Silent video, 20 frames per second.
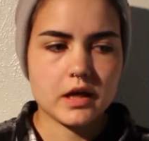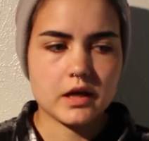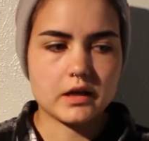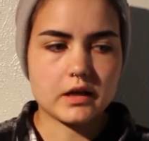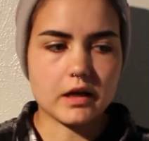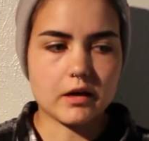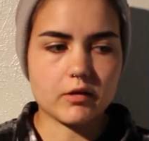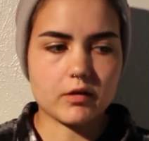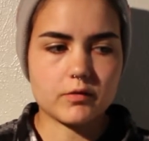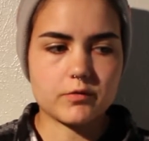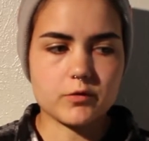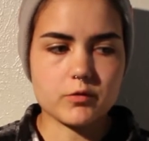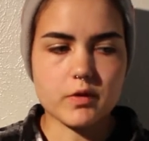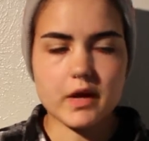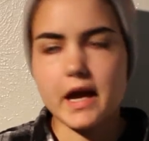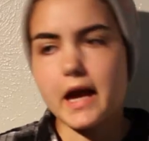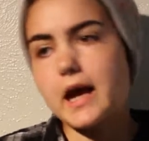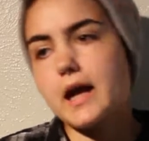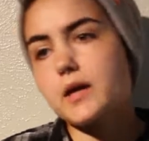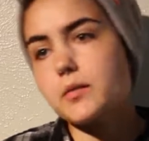Now, if you
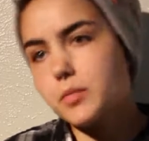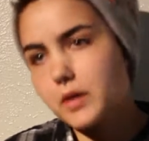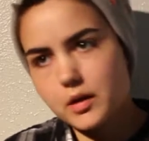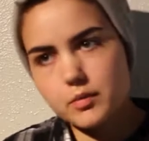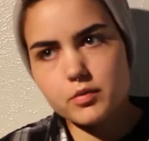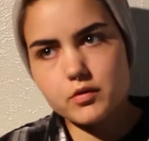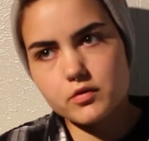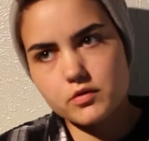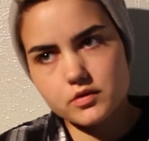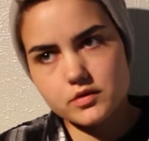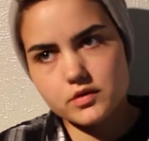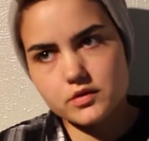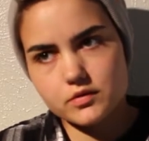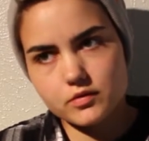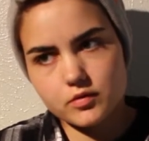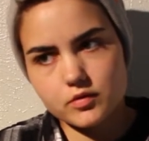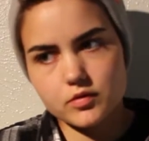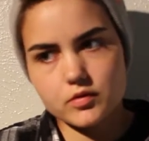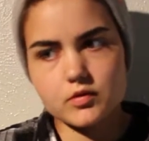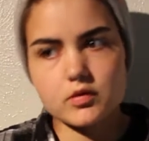had bipolar
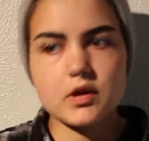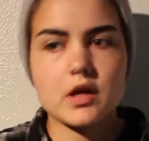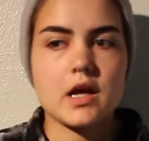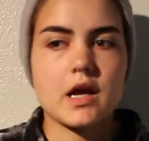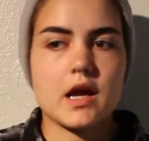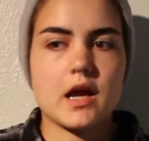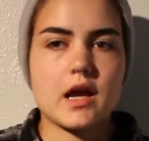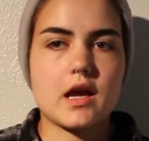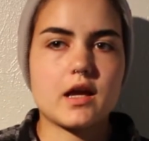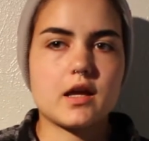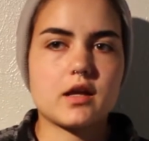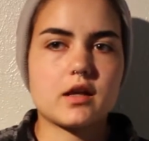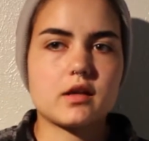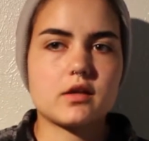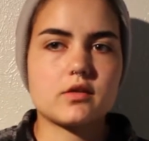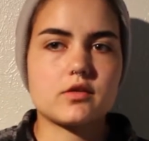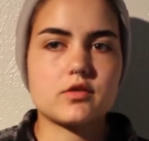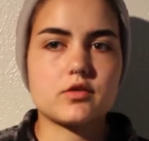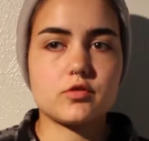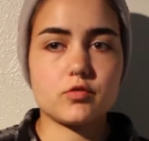disorder
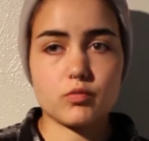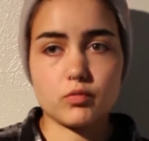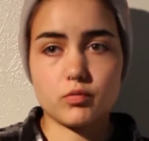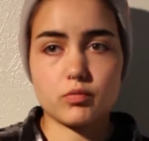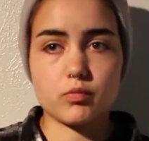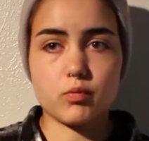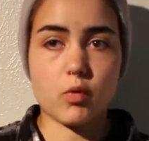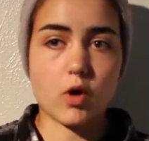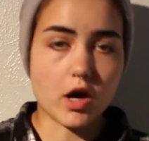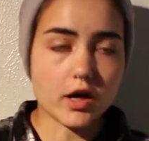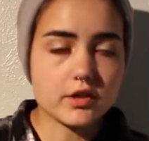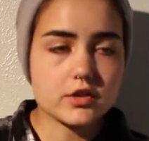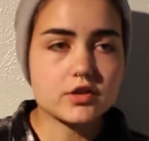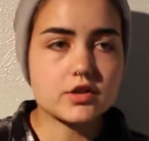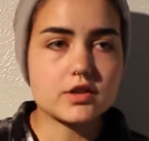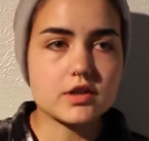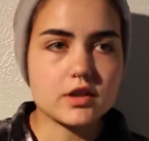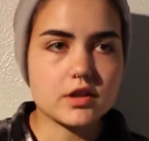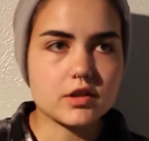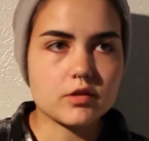and you
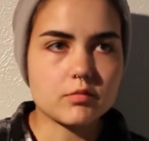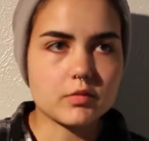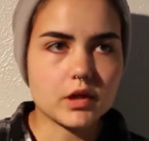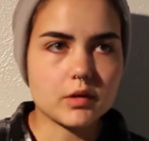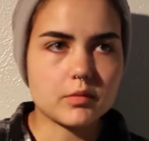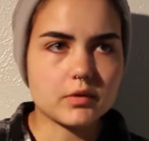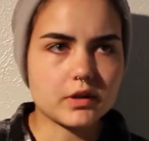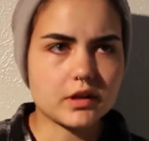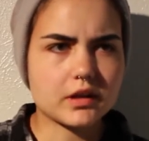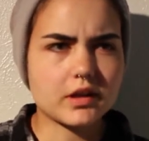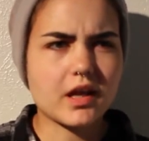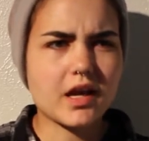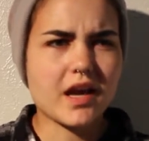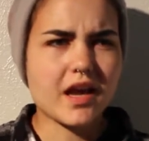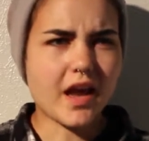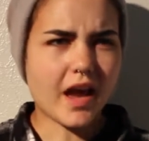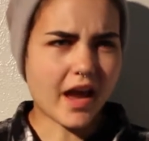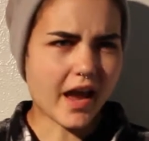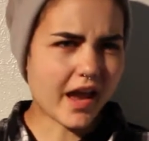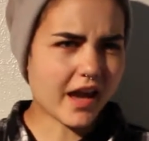watched it, you might be like,
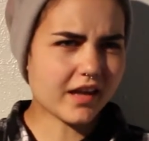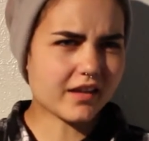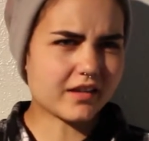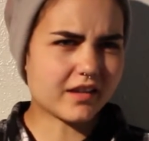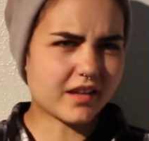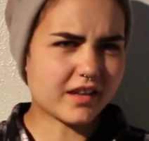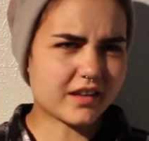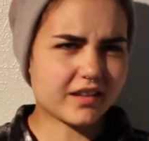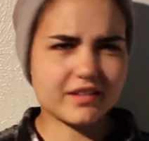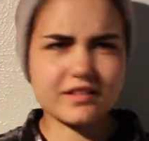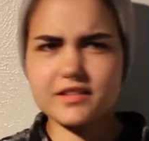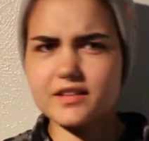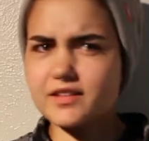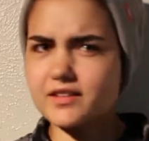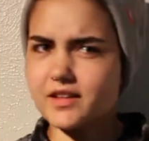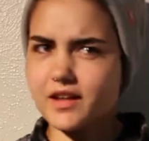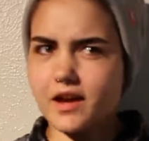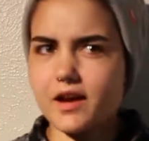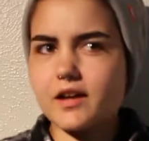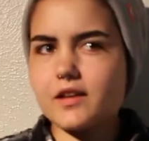hey, like,
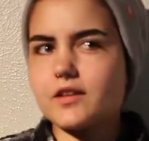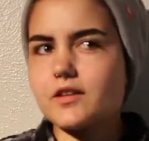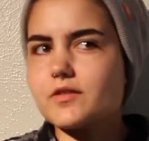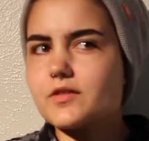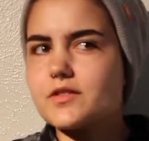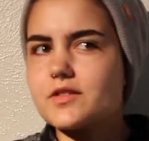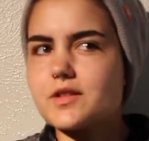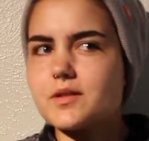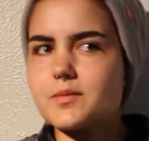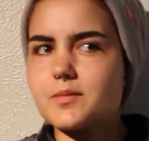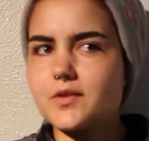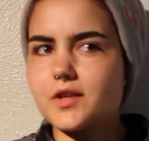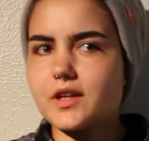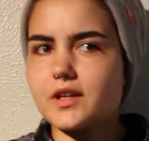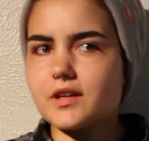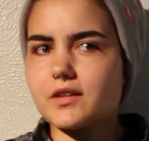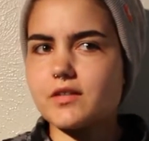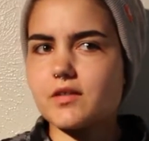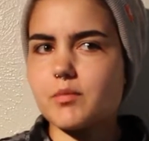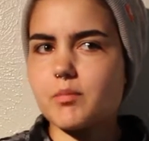this kind of seems like
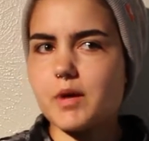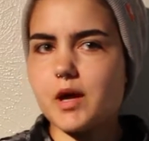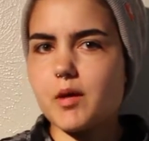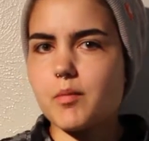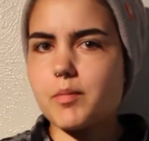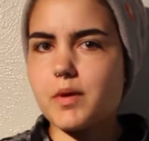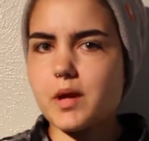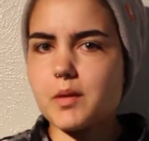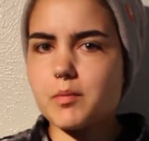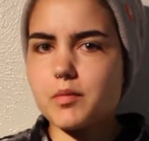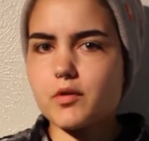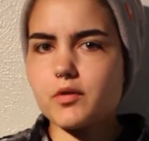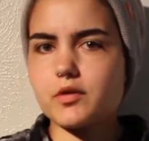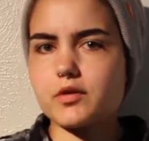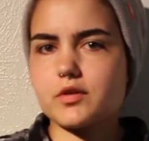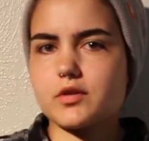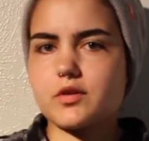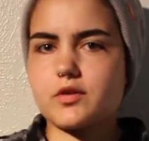it's about bipolar